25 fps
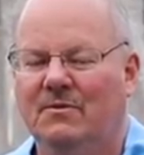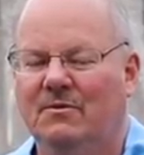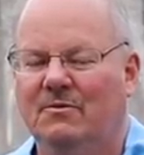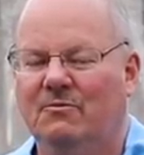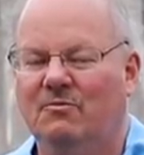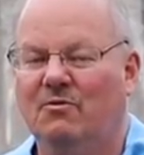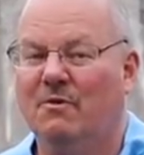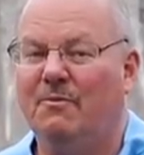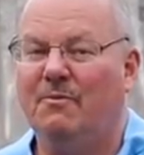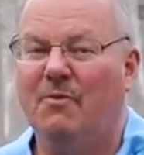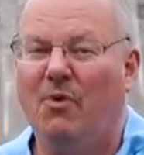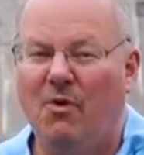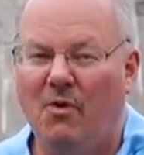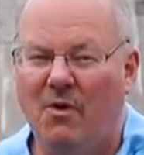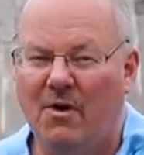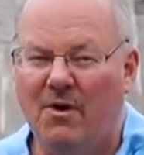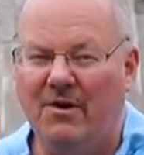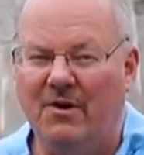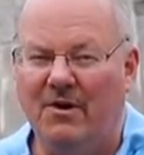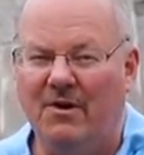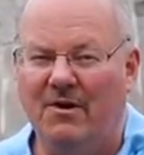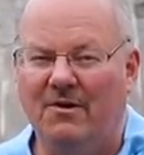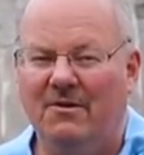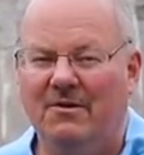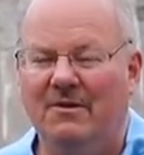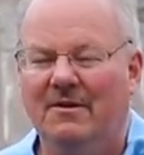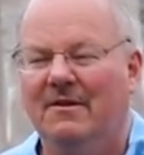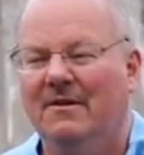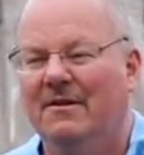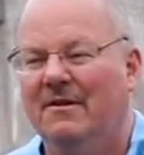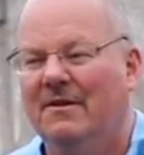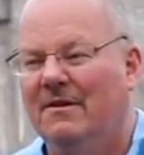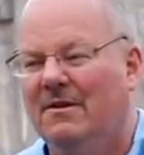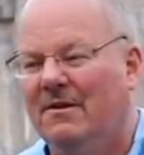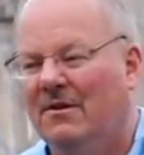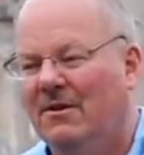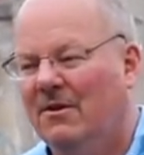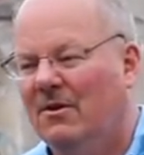reporter
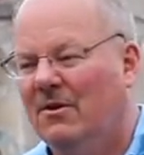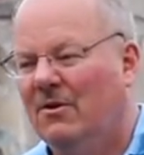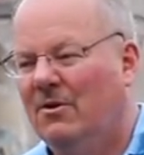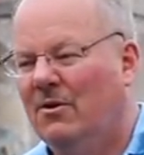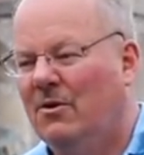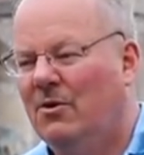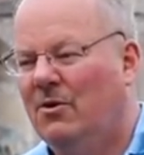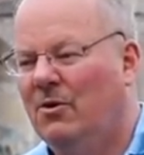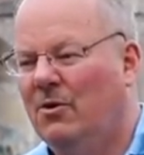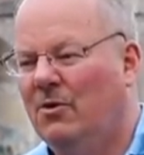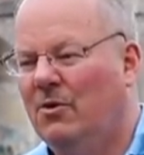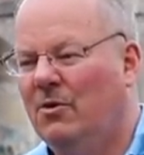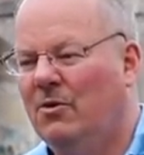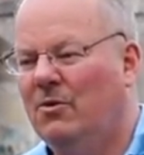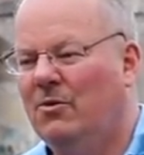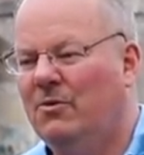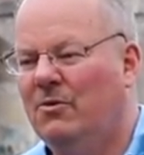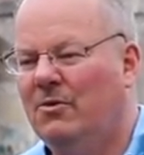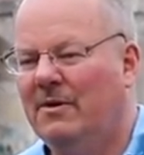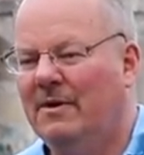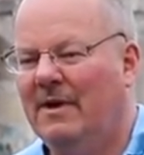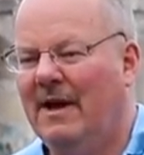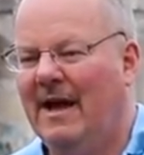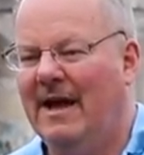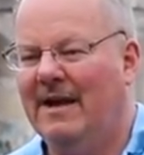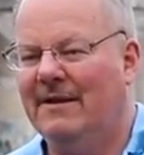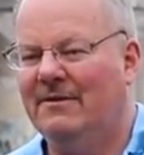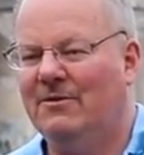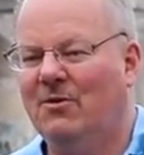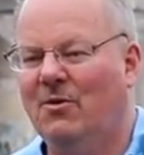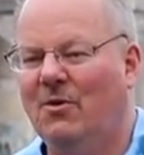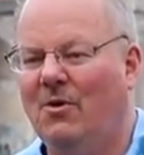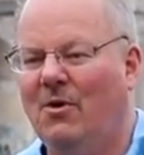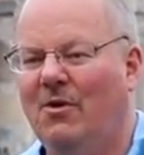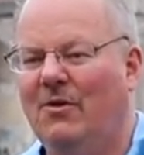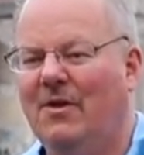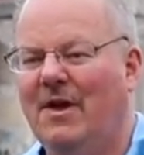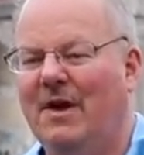who had
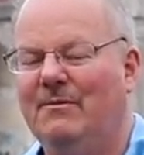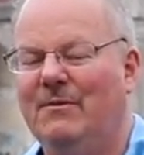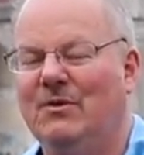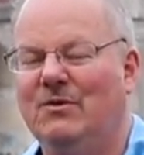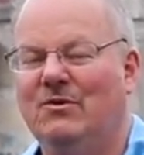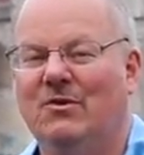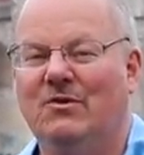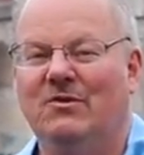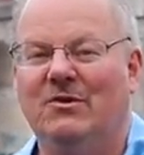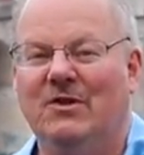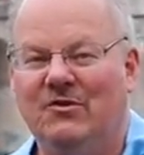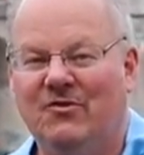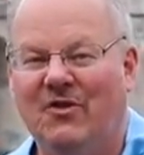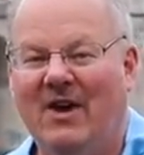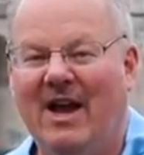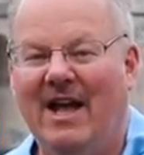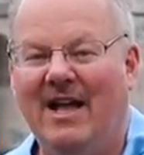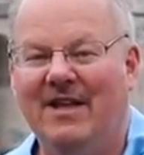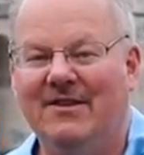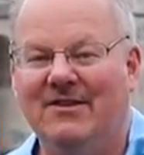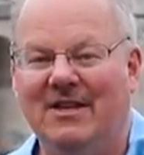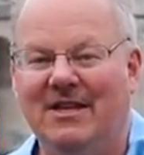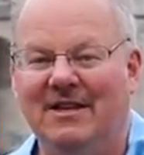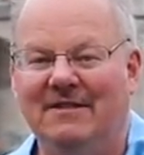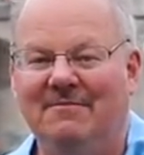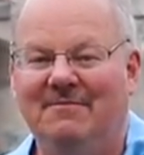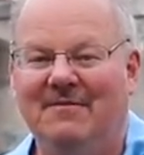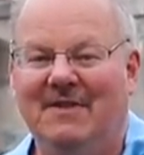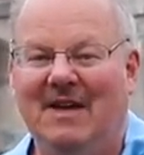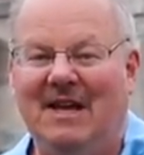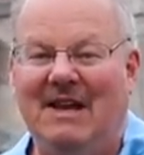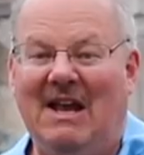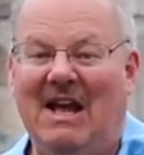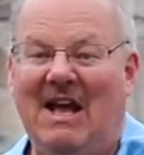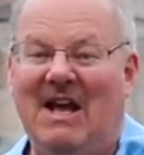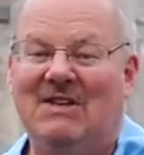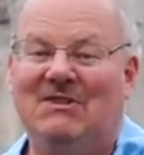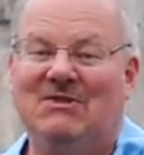called up New Jersey Transit
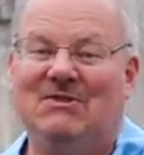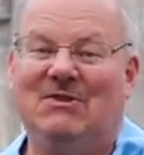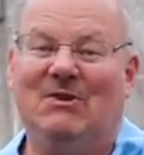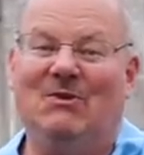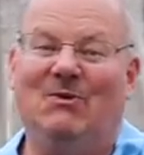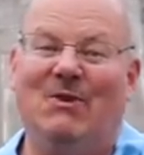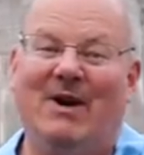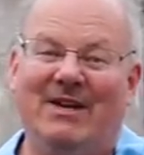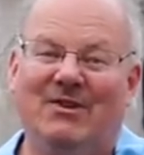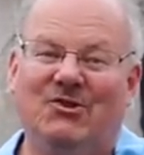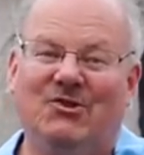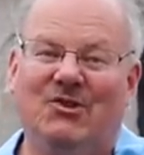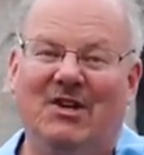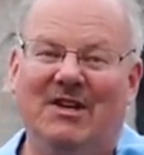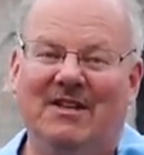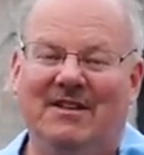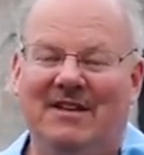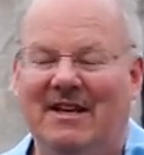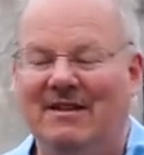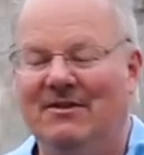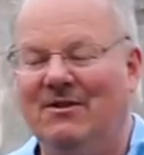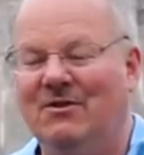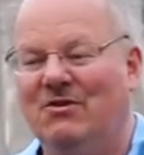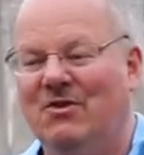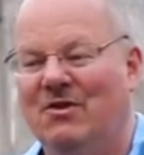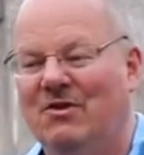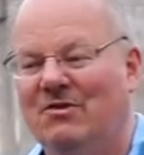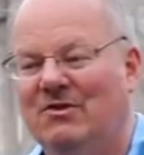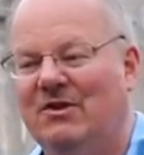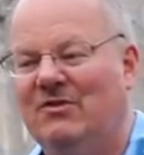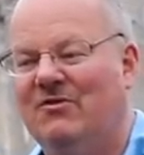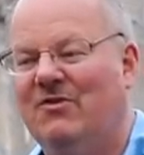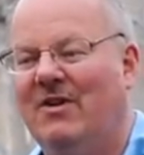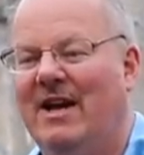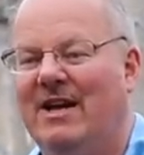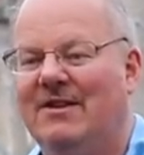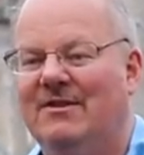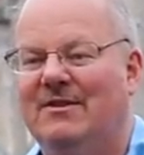and asked the question and New Jersey
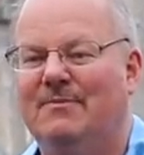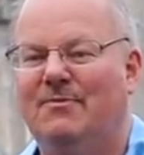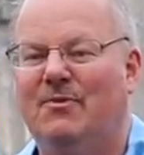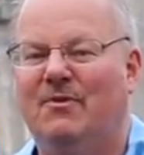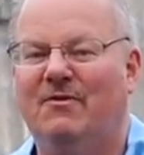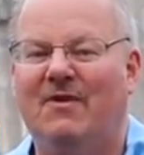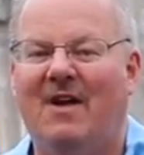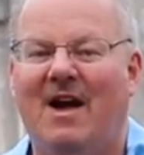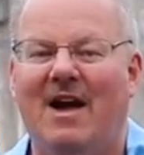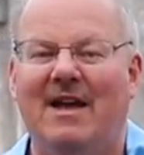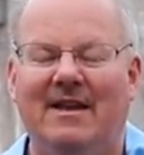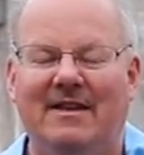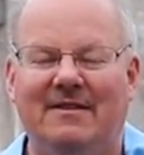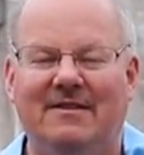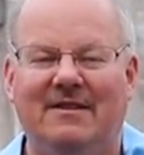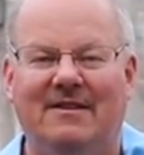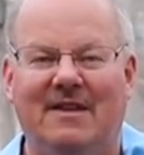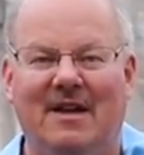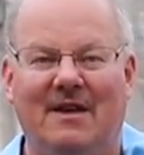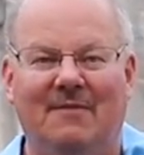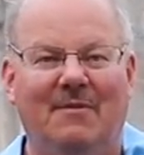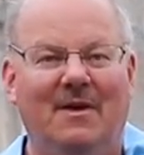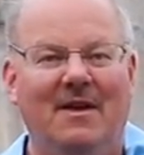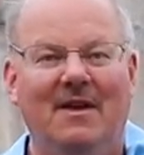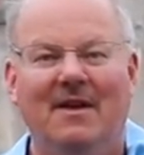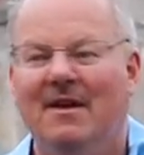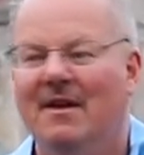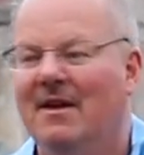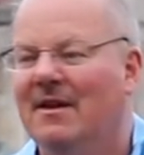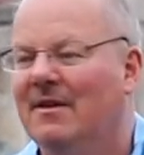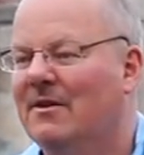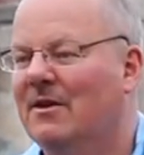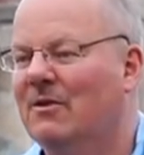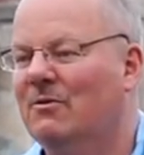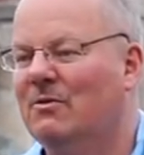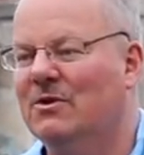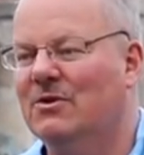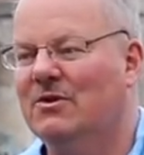Transit provided to them.
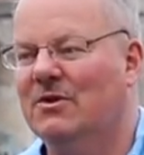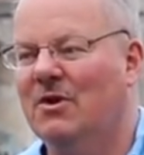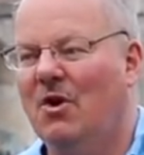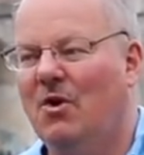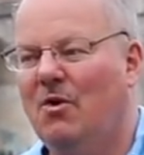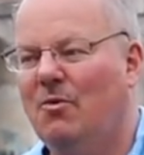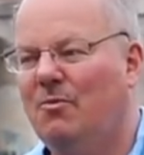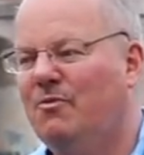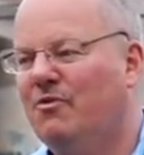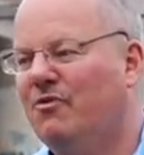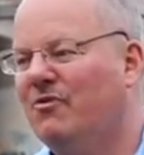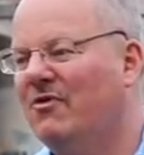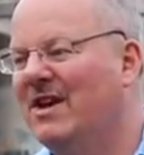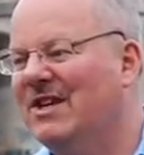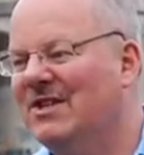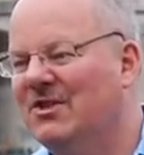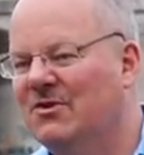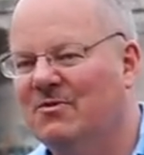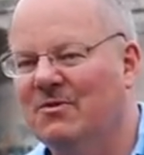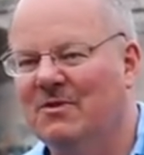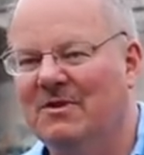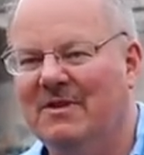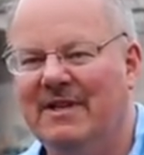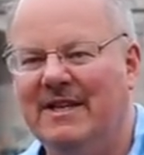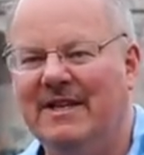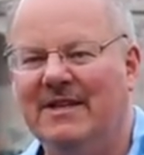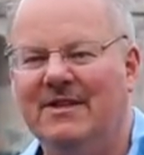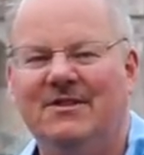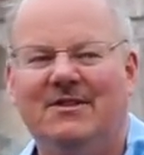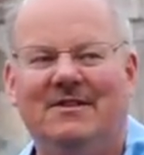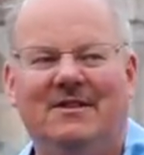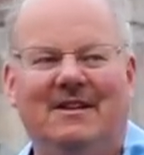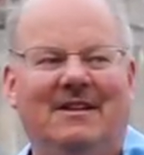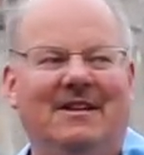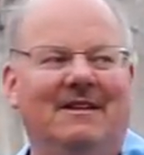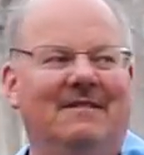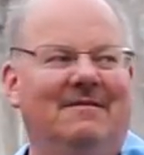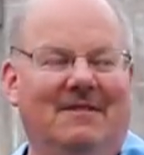There was no press
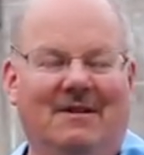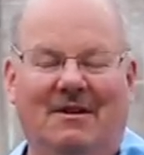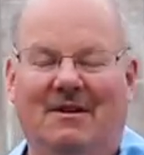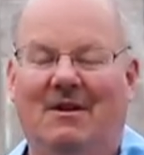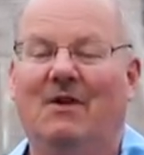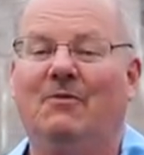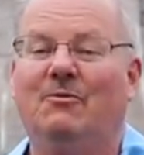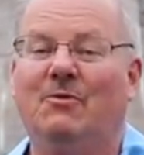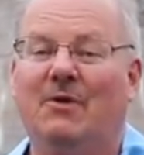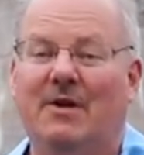release and of